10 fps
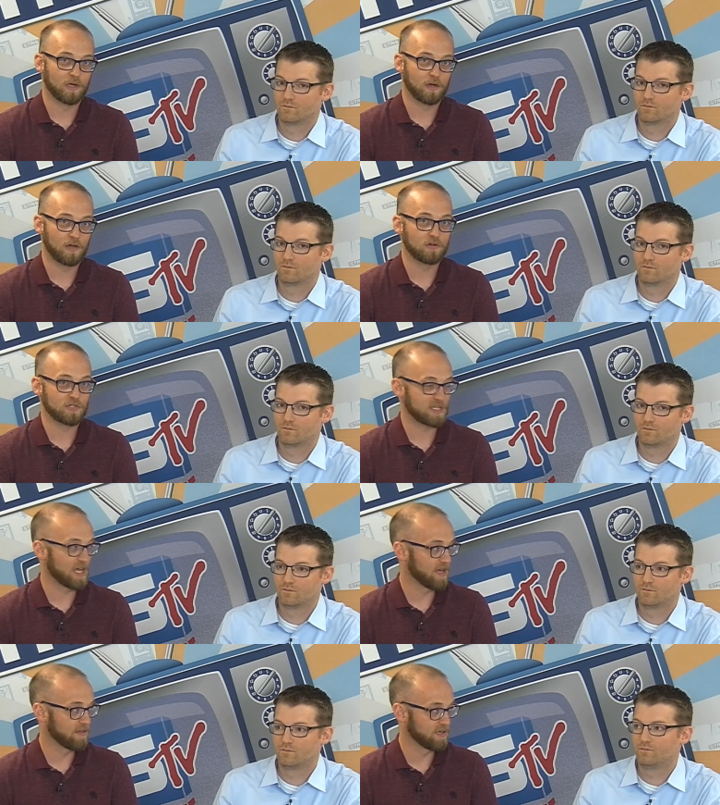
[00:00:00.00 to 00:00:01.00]
Speaker 1: but
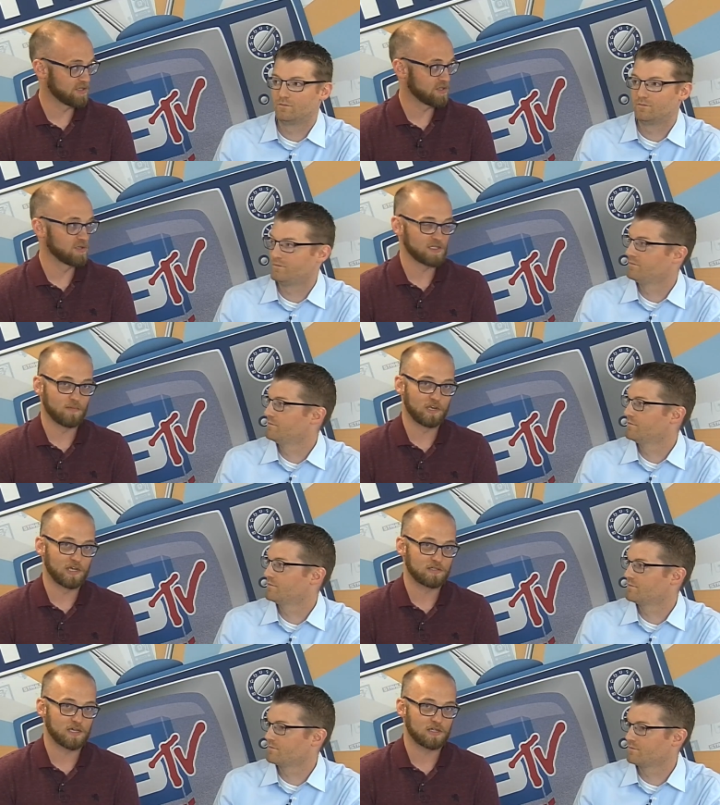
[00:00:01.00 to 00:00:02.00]
understand that as soon as
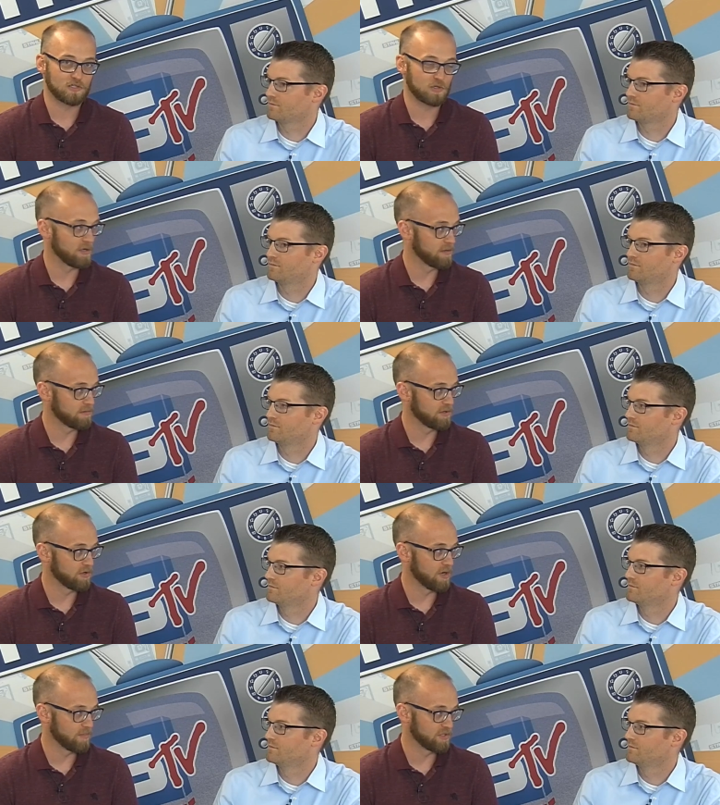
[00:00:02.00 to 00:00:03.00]
somebody else catches on,
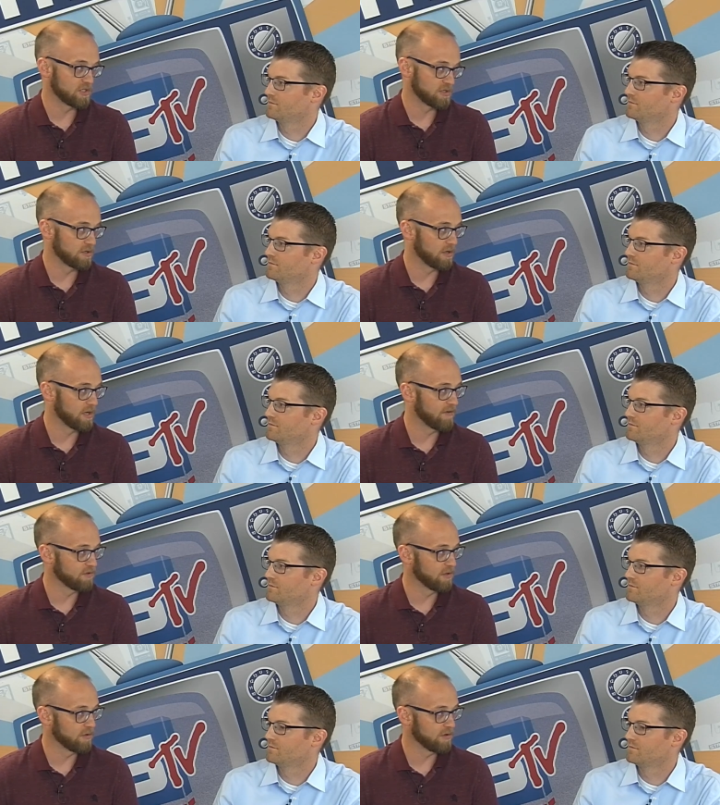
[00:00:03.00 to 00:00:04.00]
your competition, you're going to
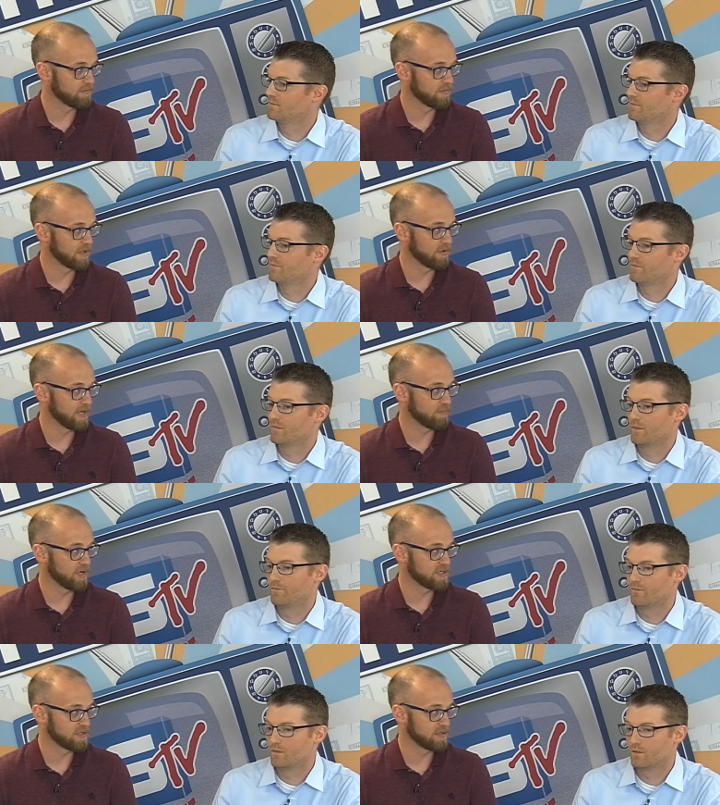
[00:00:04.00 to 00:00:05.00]
have to lower that
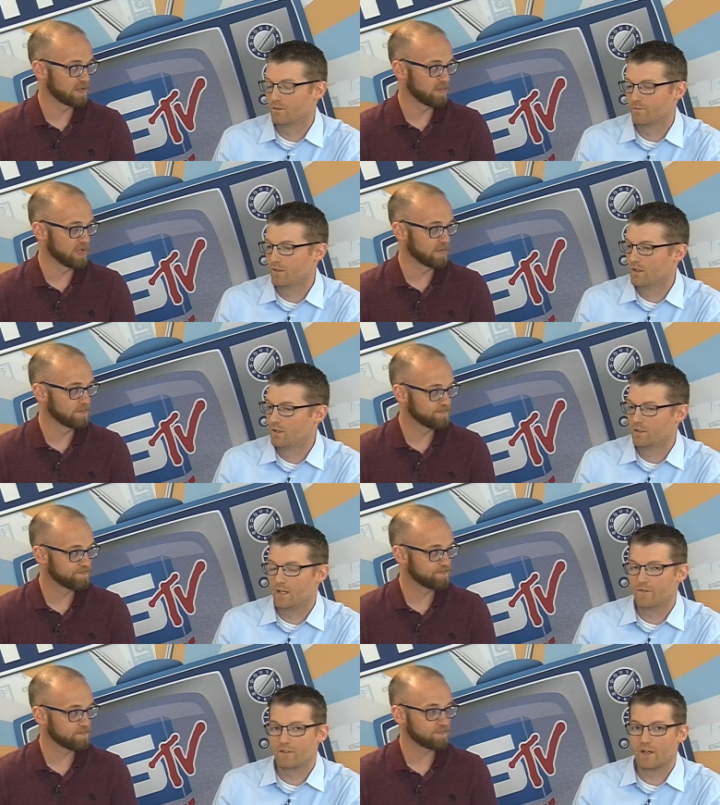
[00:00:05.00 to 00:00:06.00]
price to compete.
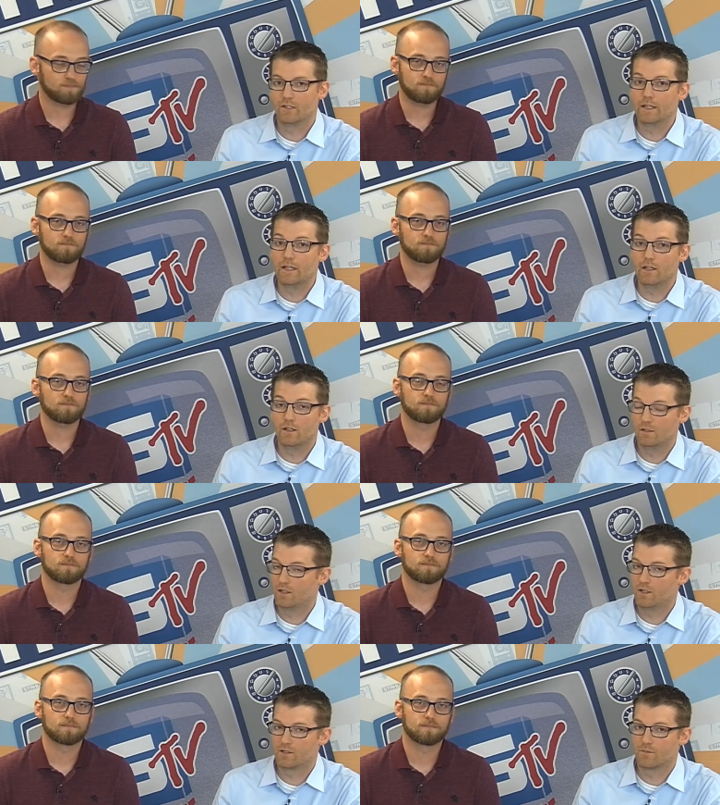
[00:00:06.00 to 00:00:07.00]
Speaker 2: Yeah, if you have a lead
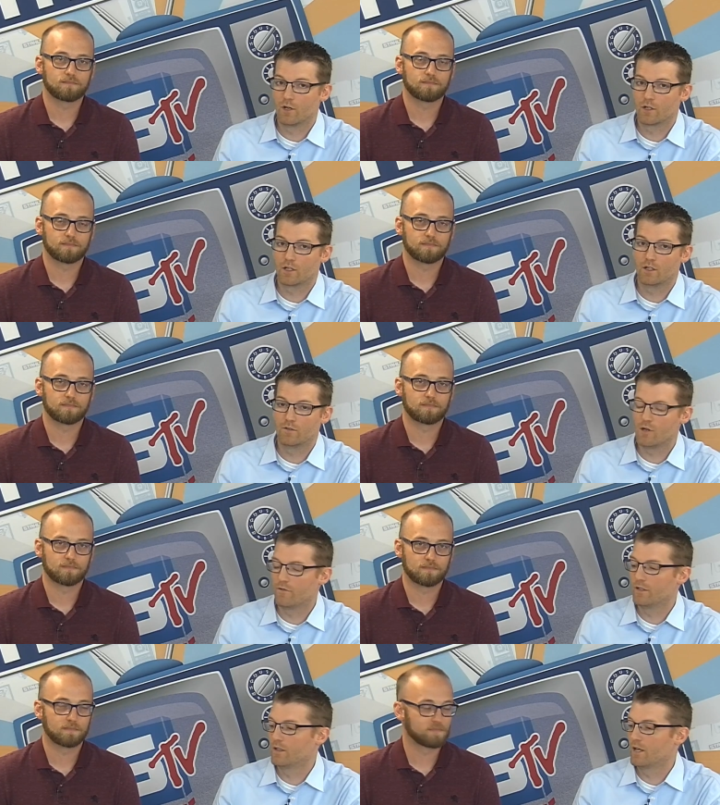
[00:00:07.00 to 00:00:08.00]
to market, if you
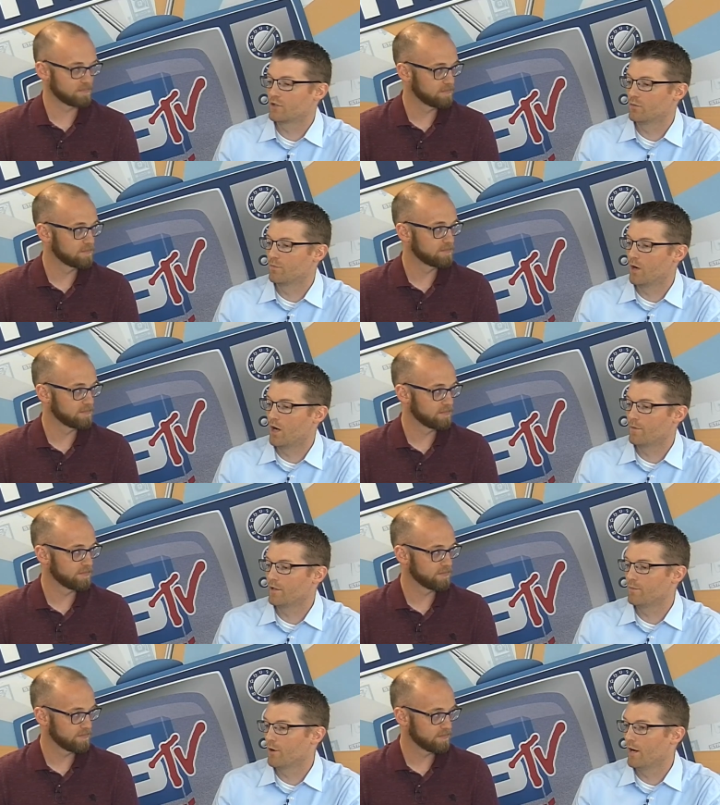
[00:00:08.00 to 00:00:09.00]
have intellectual
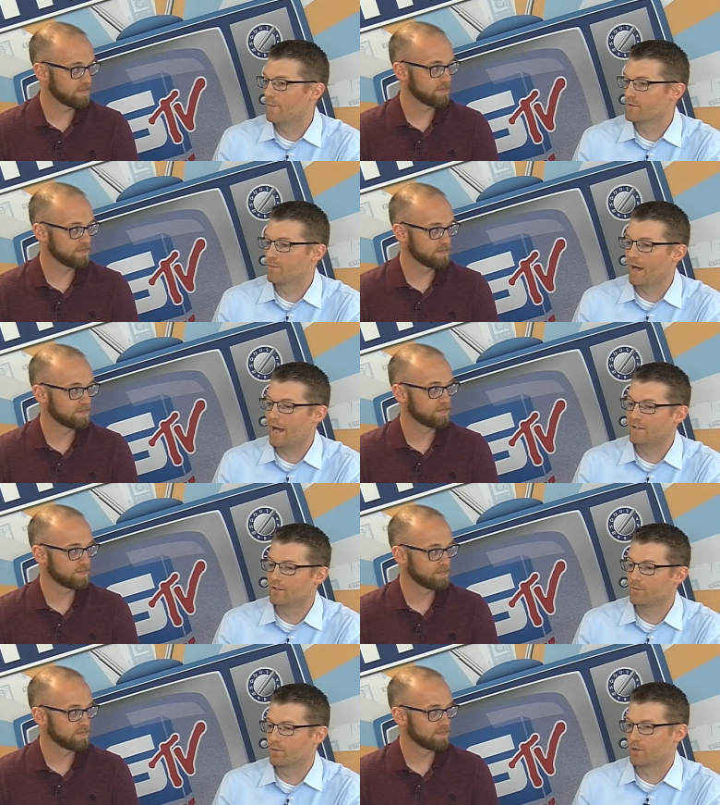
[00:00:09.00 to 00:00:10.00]
property, perhaps a
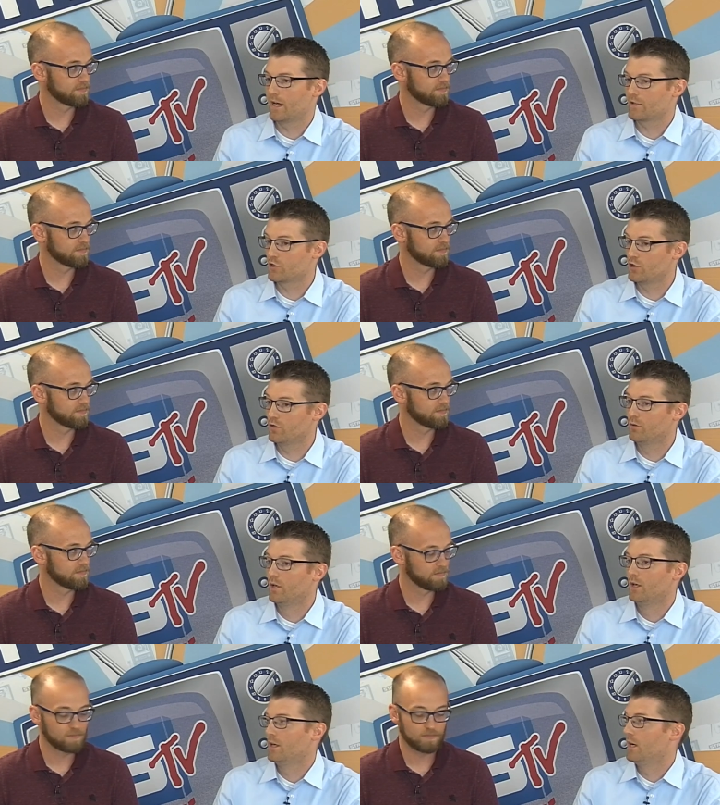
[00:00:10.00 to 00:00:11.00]
patent that protects
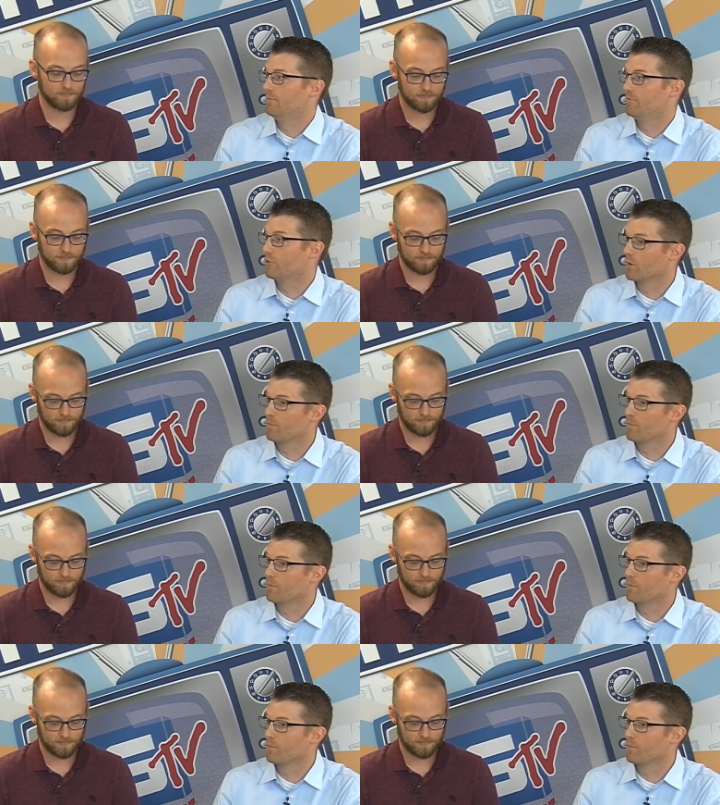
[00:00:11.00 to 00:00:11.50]
you for a